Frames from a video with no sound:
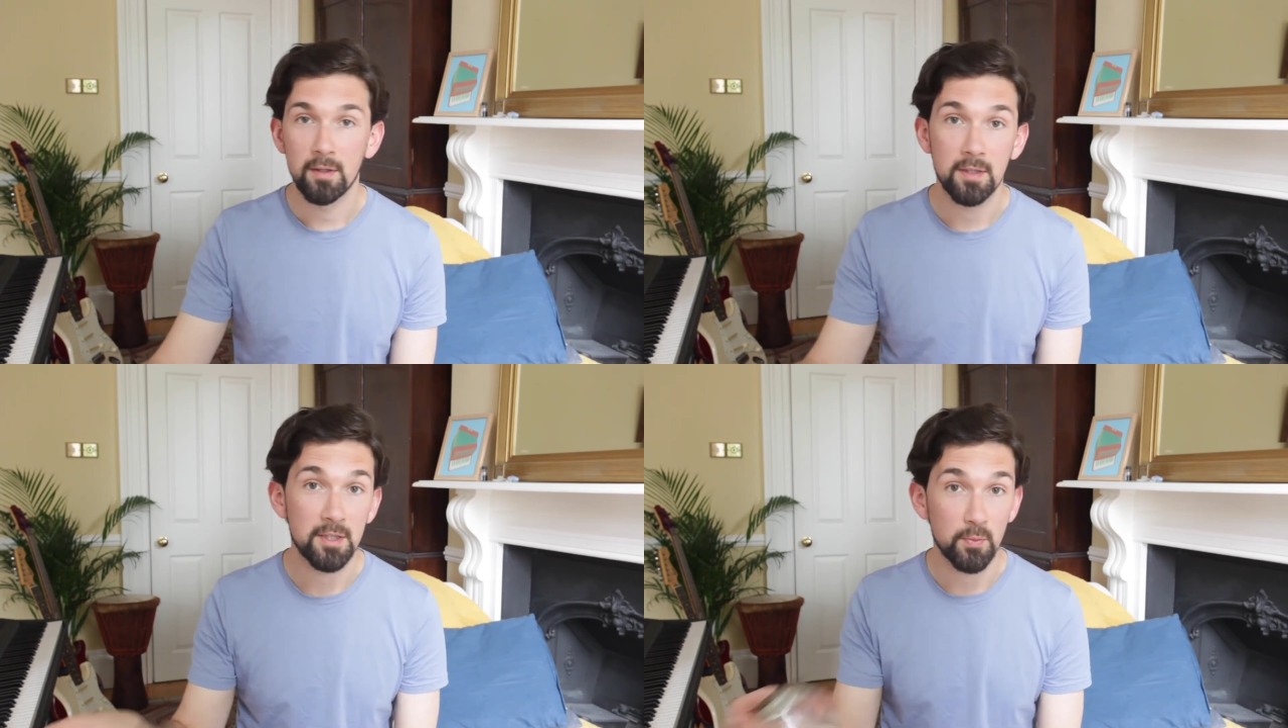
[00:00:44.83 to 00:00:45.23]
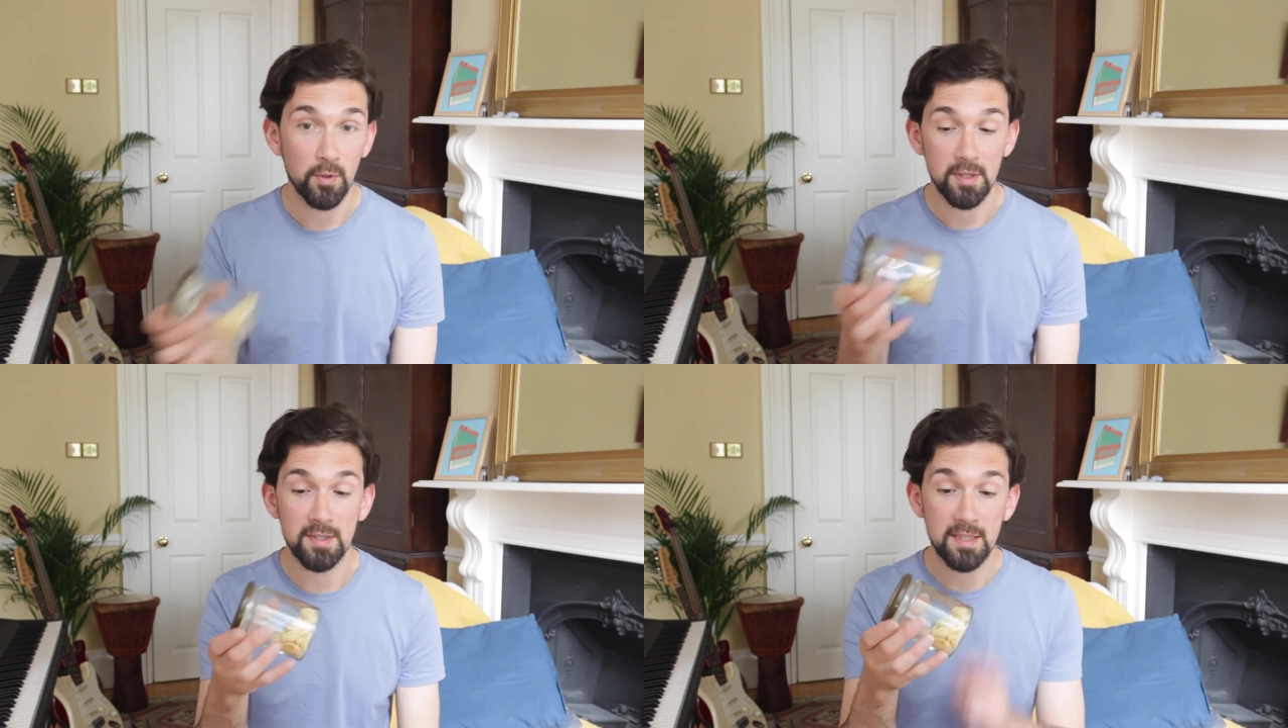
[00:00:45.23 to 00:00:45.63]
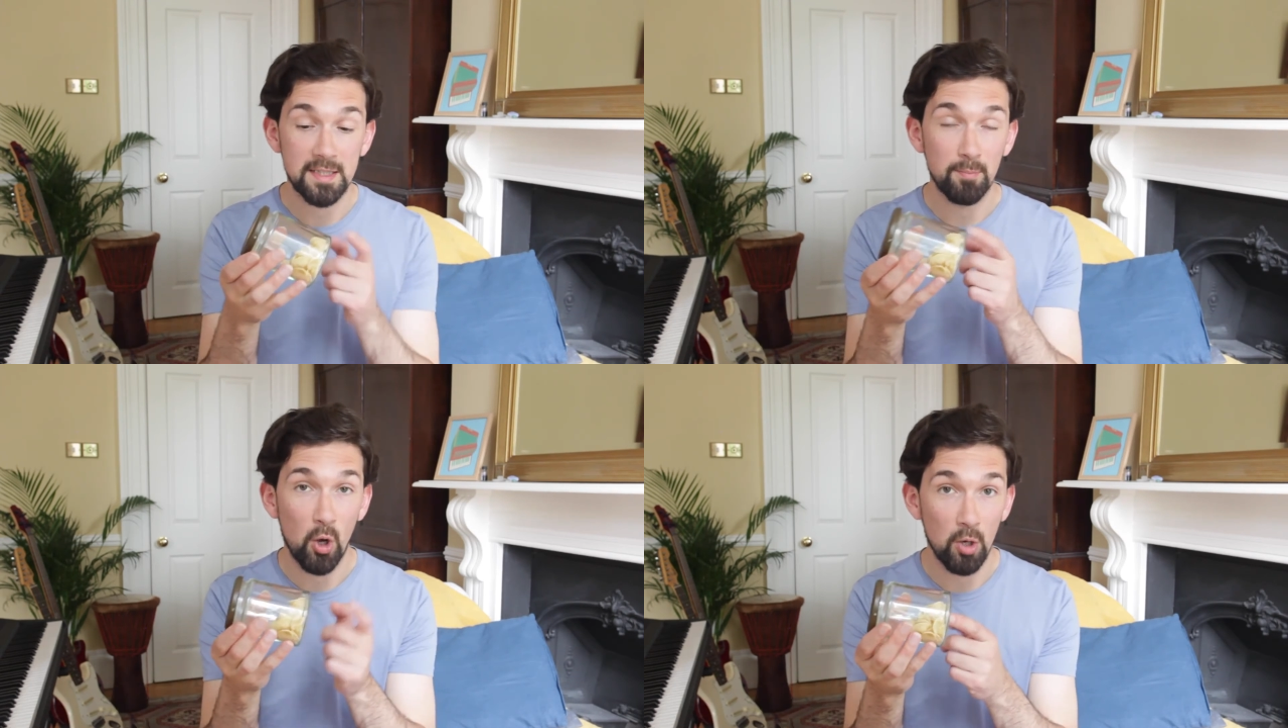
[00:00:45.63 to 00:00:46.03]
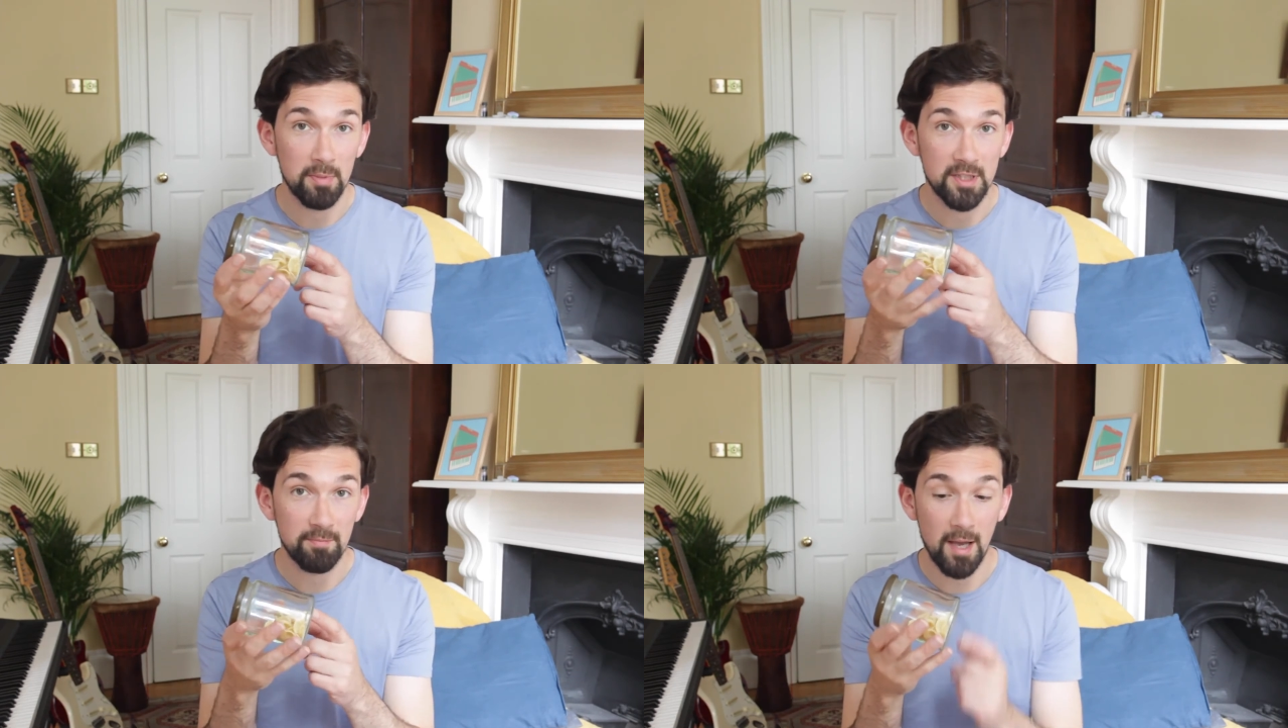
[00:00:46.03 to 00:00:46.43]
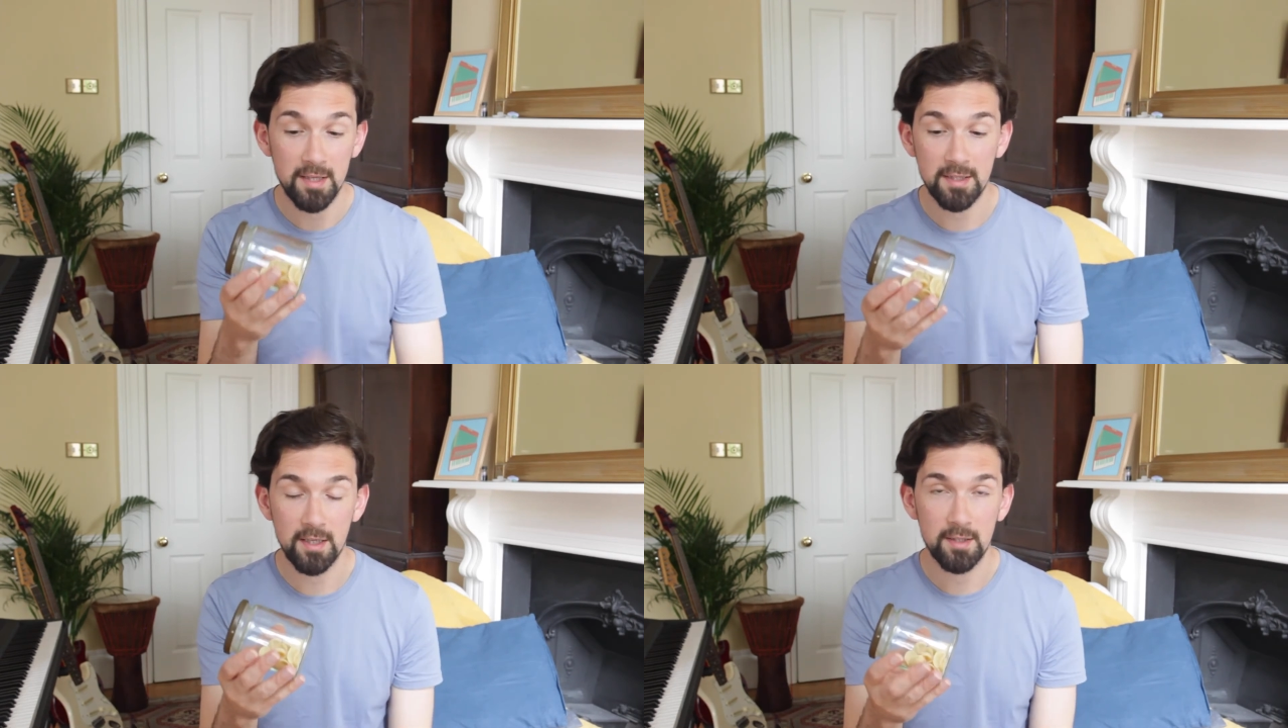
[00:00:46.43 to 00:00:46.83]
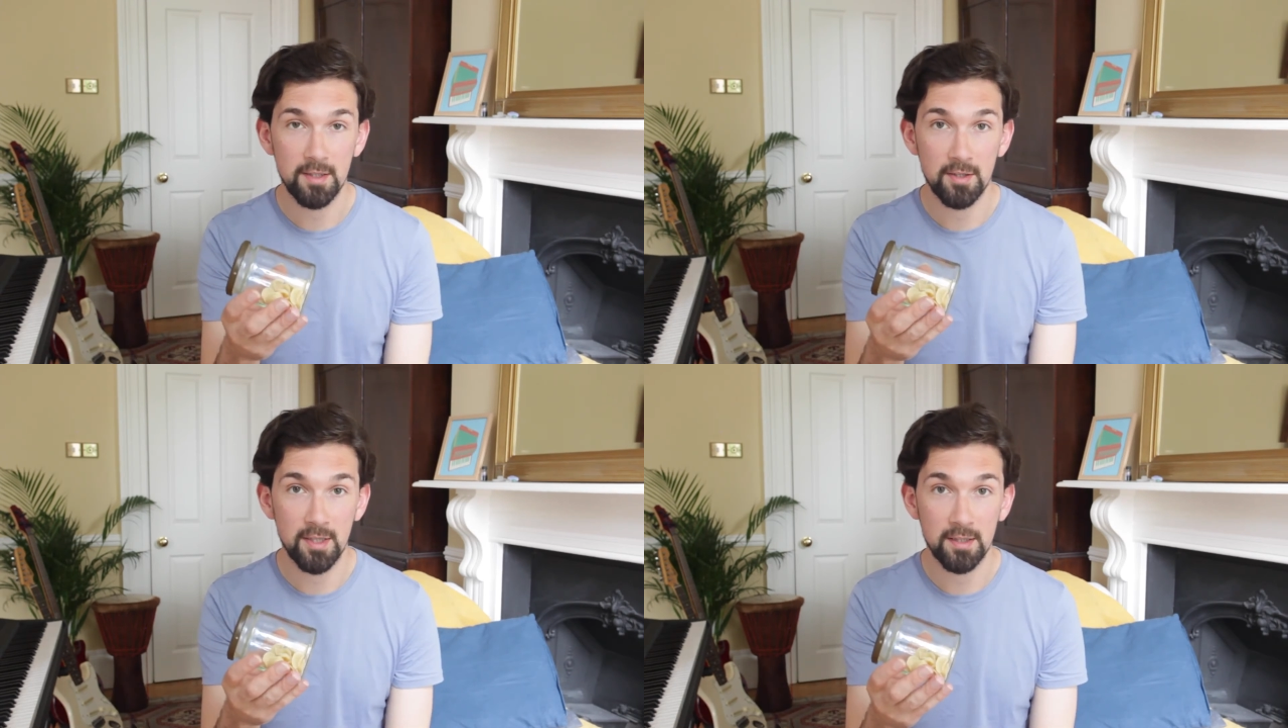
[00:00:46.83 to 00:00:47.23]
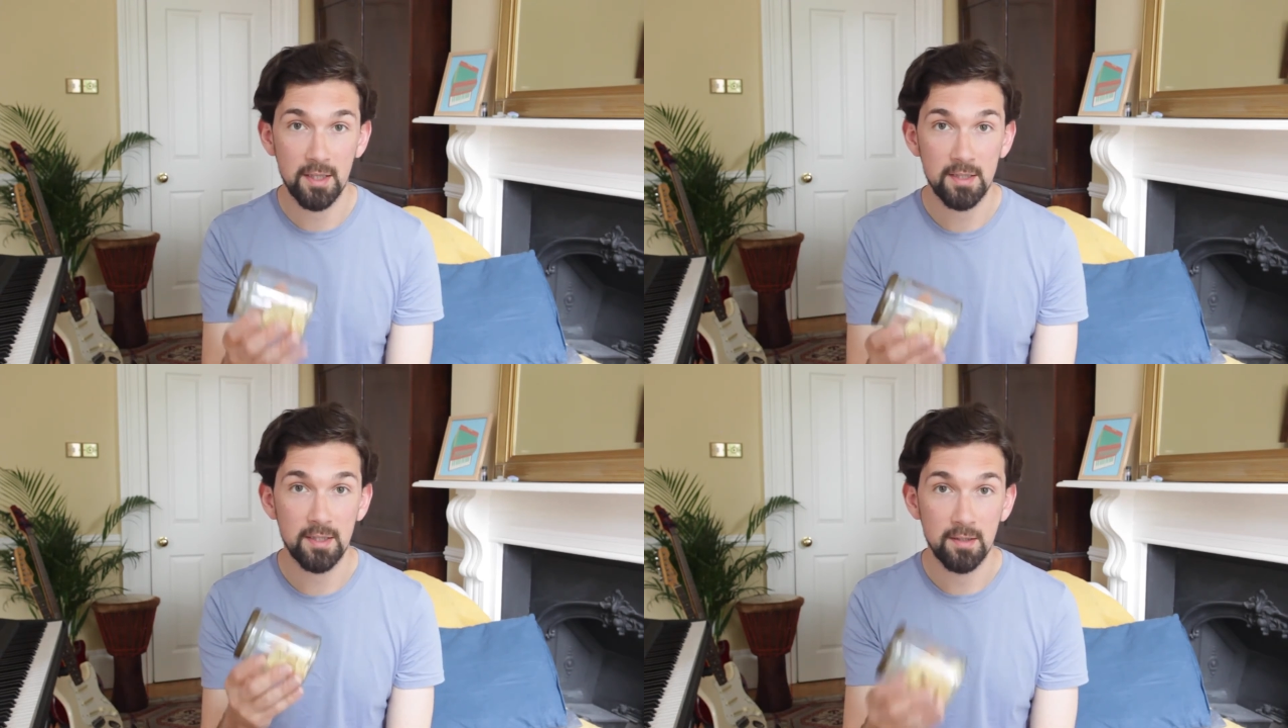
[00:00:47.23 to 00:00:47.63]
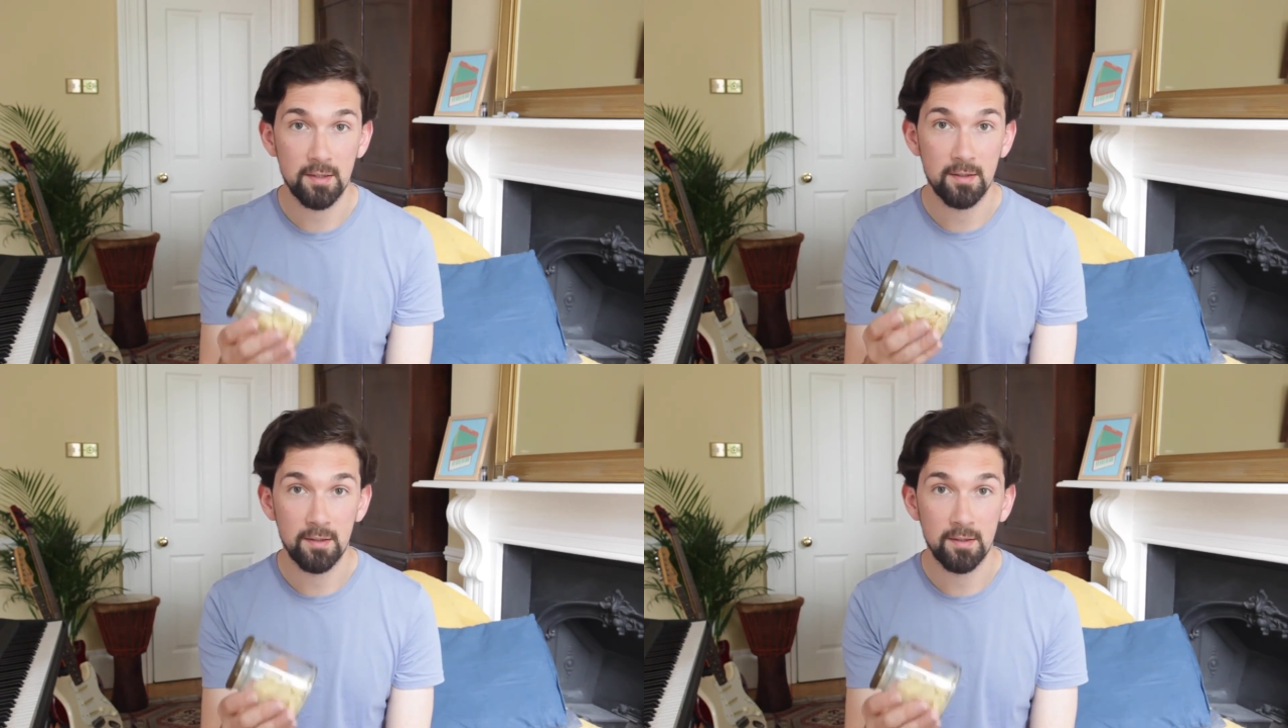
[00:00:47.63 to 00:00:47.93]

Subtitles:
This one is the small bits of pasta, it sounds like this.